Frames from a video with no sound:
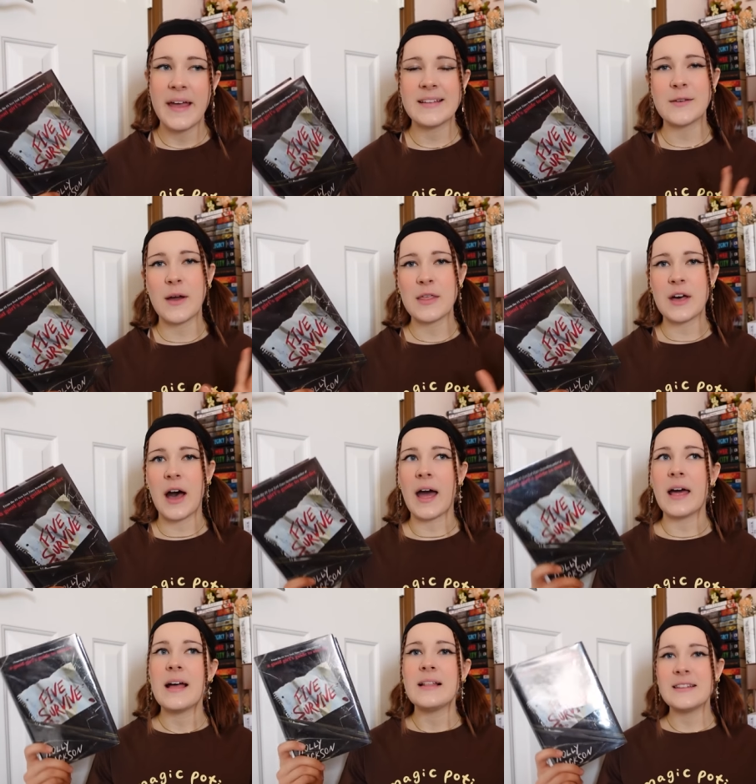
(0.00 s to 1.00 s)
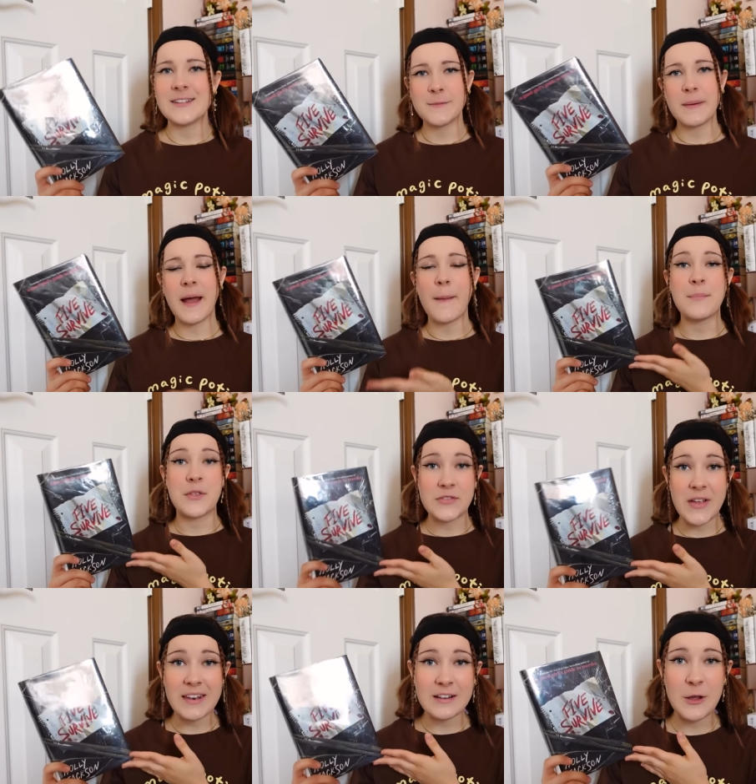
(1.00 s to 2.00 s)
And so I thought, let's pick up the
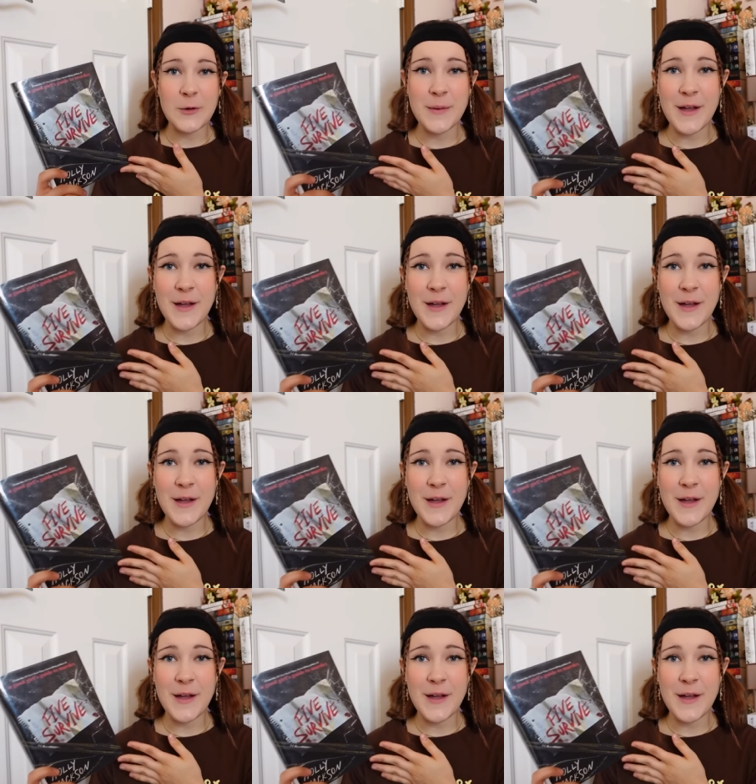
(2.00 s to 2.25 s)
standalone